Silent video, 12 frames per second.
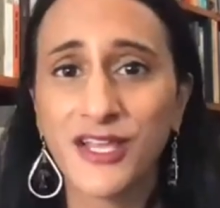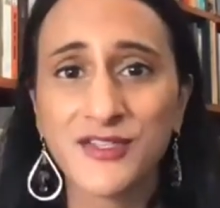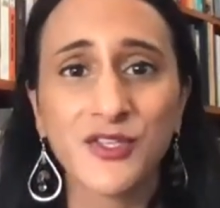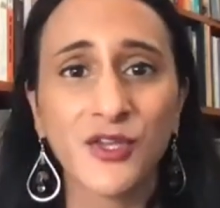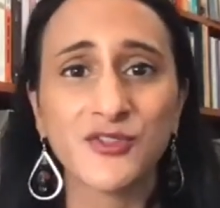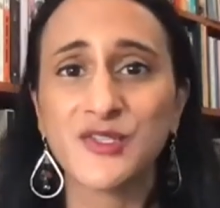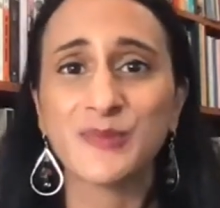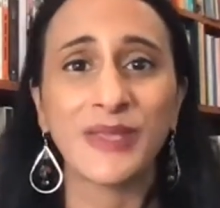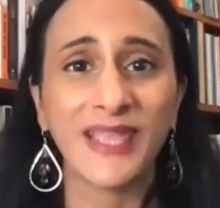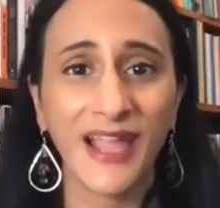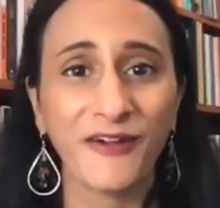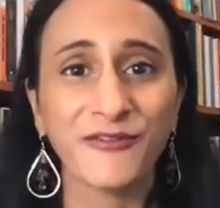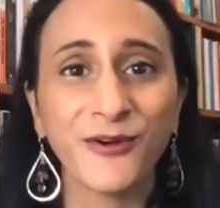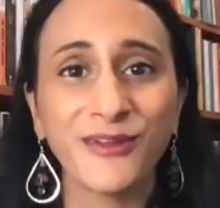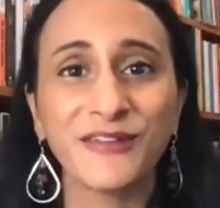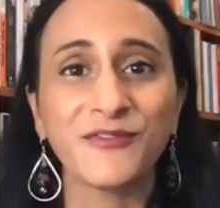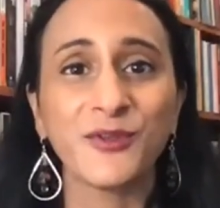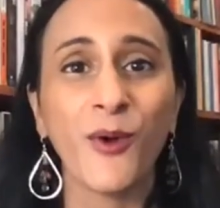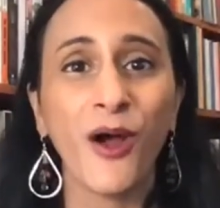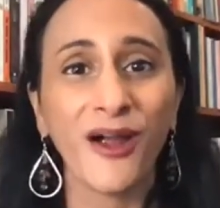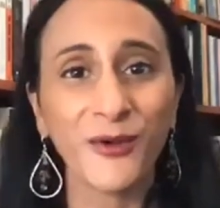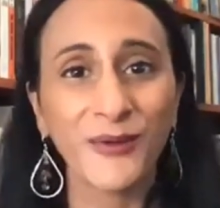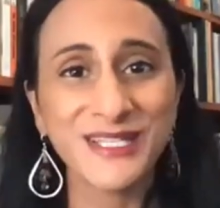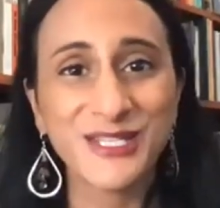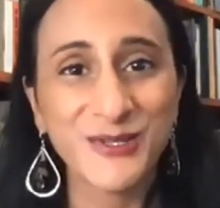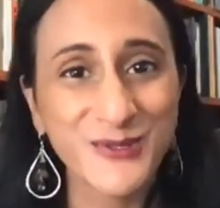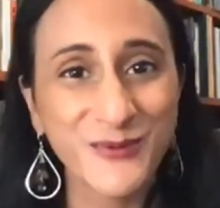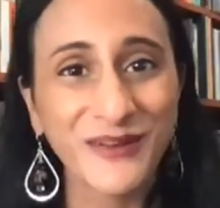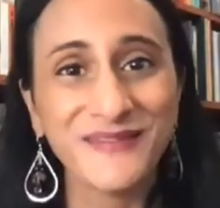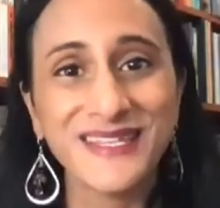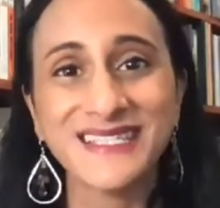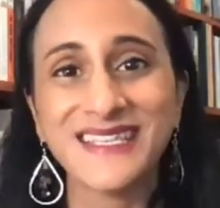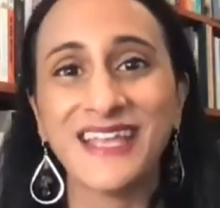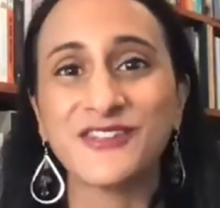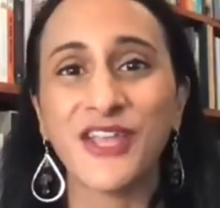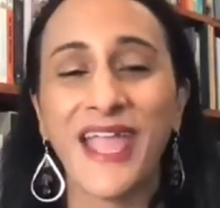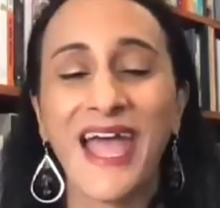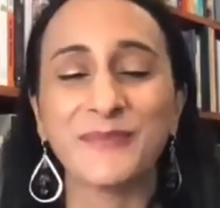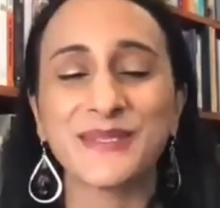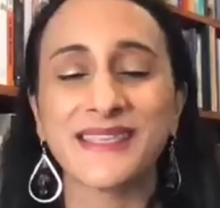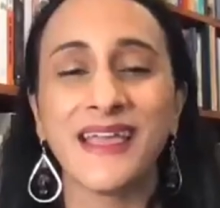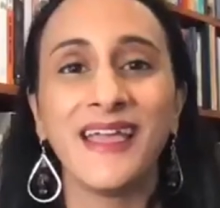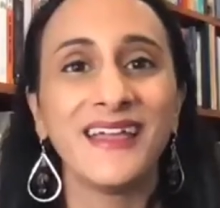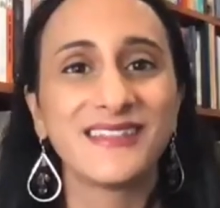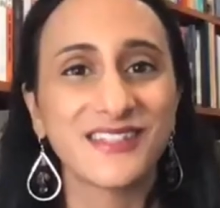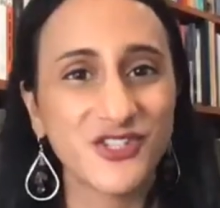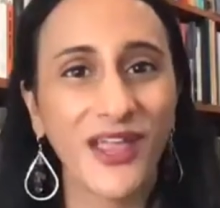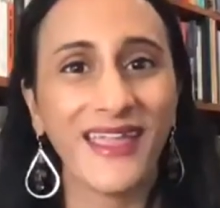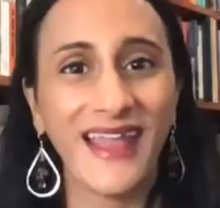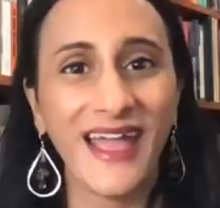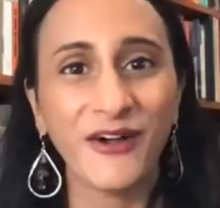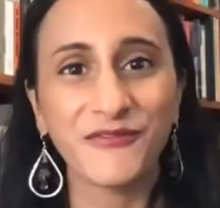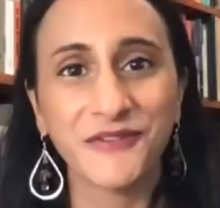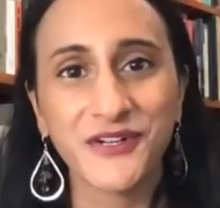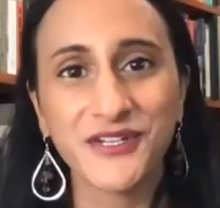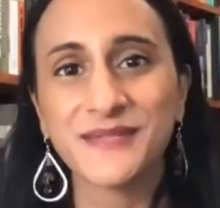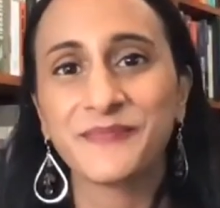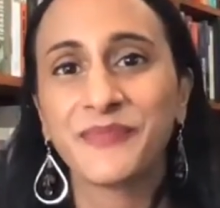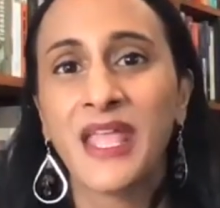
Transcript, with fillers: So just be careful if you are going to use one of these aging apps to check it out first.